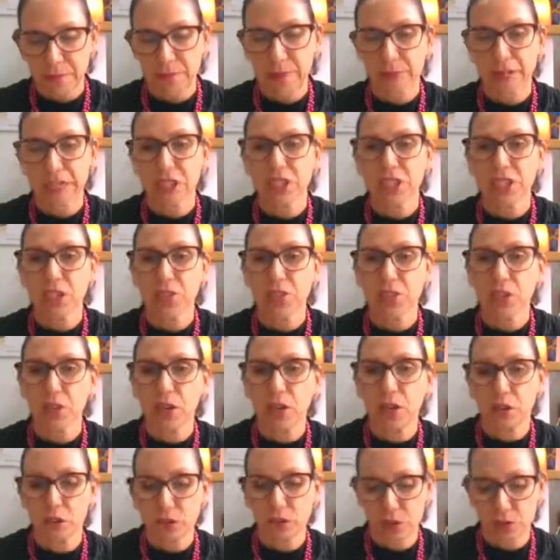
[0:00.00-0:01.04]
my gentle
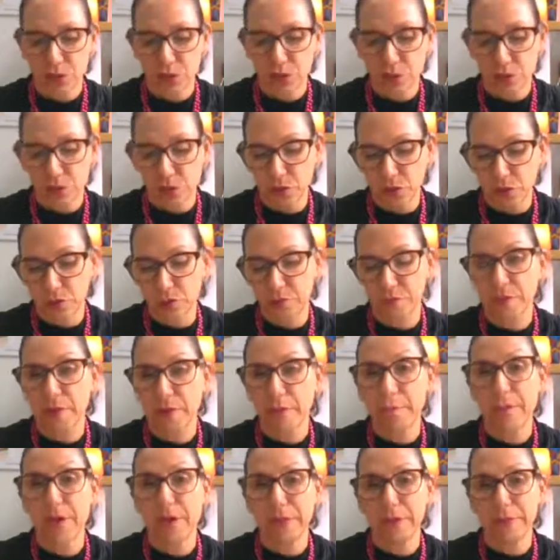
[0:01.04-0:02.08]
soul,
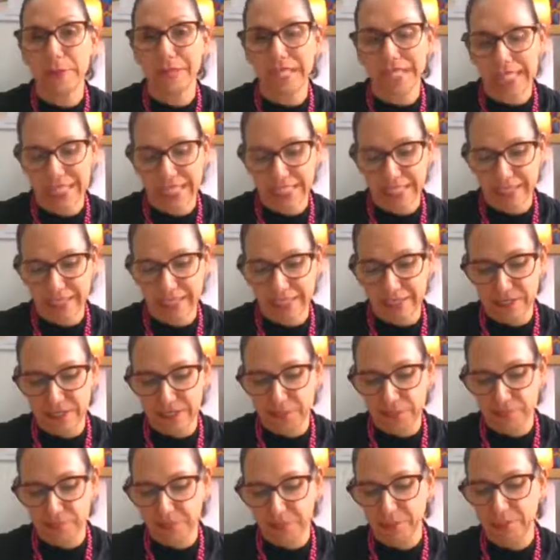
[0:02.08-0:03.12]
my beating
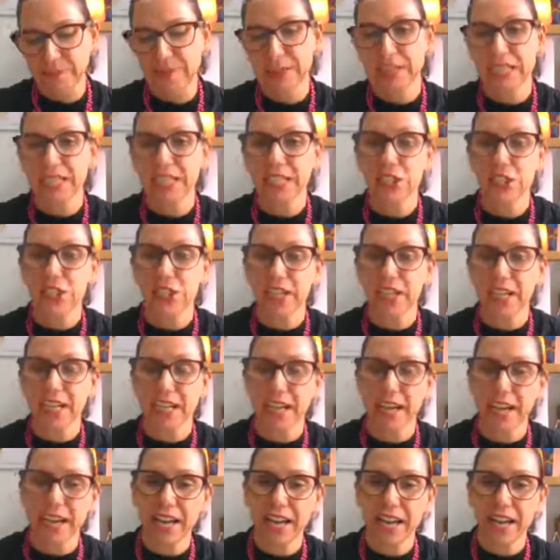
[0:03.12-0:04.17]
heart. Each
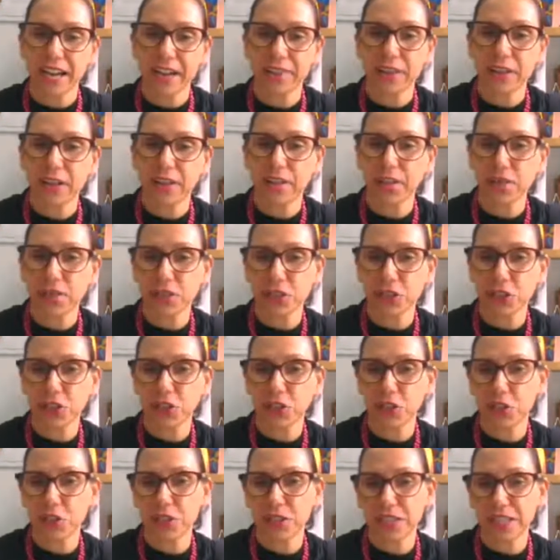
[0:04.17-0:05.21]
day I have a fresh
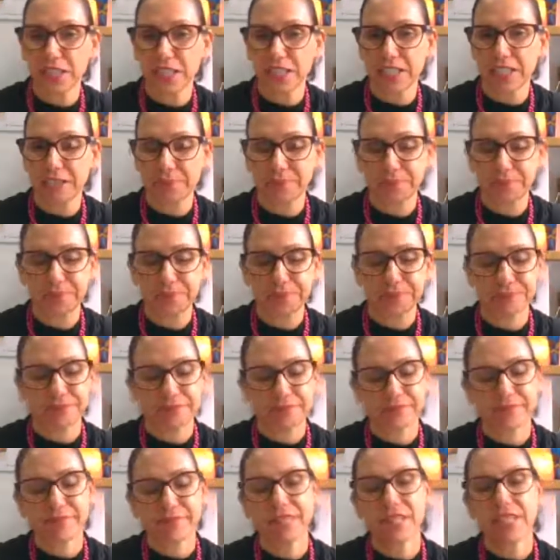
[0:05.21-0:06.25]
new start.
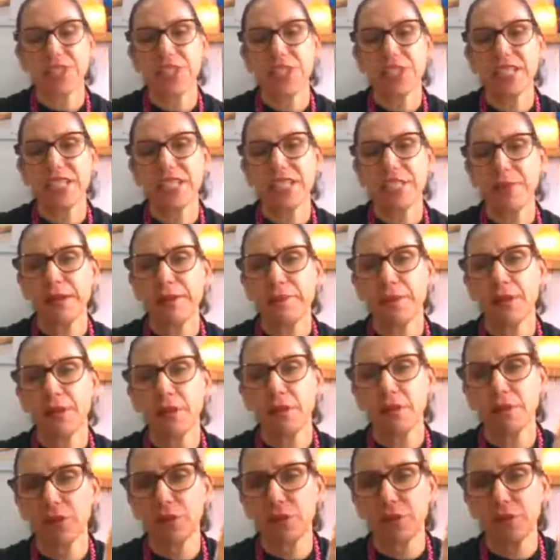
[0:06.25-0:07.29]
So that's my
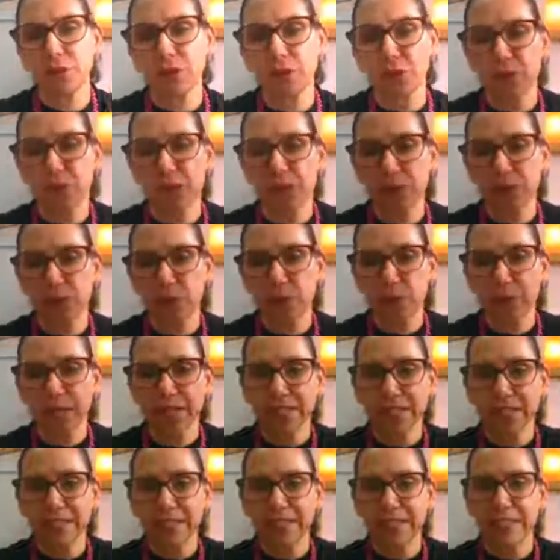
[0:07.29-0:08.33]
poem called Just
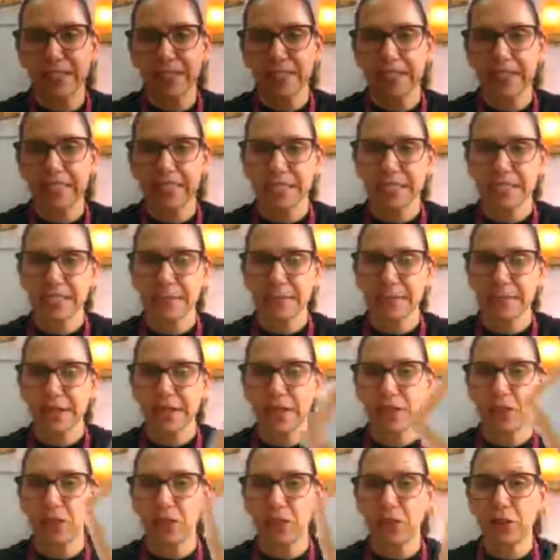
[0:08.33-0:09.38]
Wait. It's
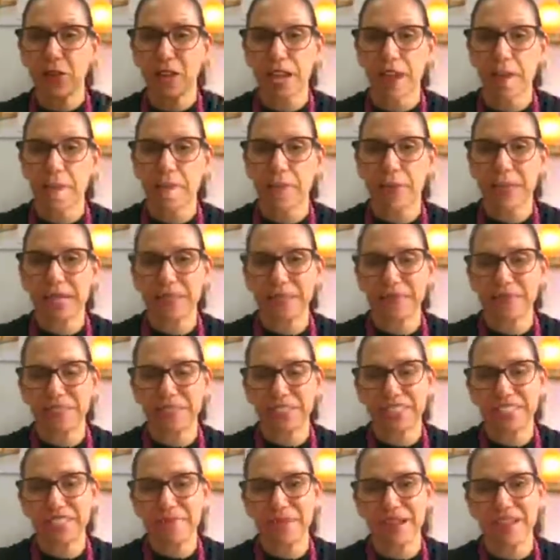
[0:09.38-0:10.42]
about not numbing.
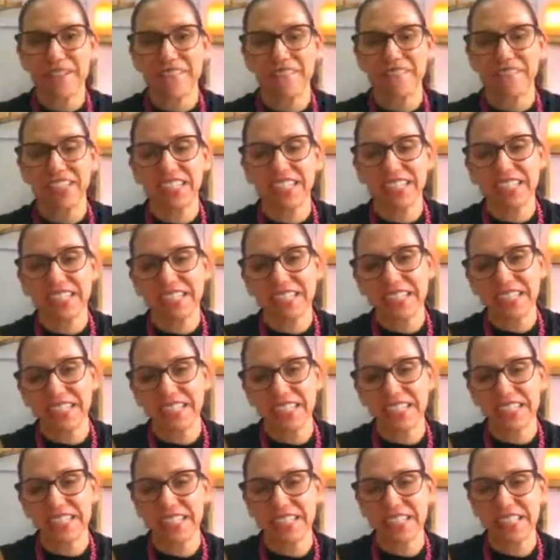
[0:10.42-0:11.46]
It's about feeling,
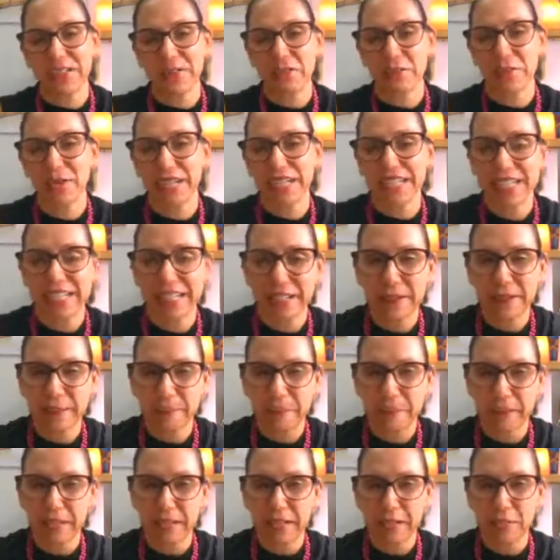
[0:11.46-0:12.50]
sitting,
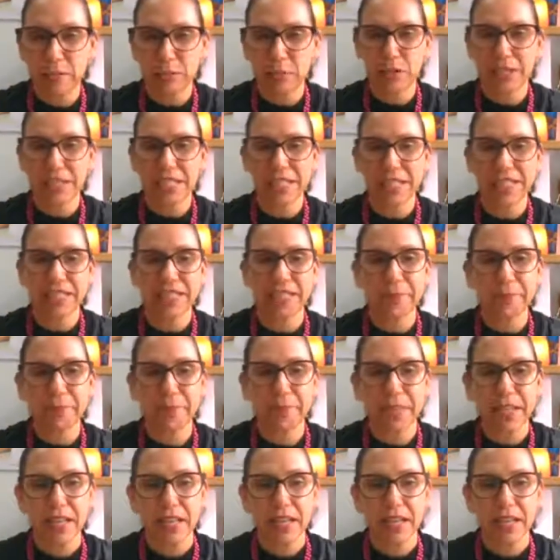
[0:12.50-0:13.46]
waiting, and embracing.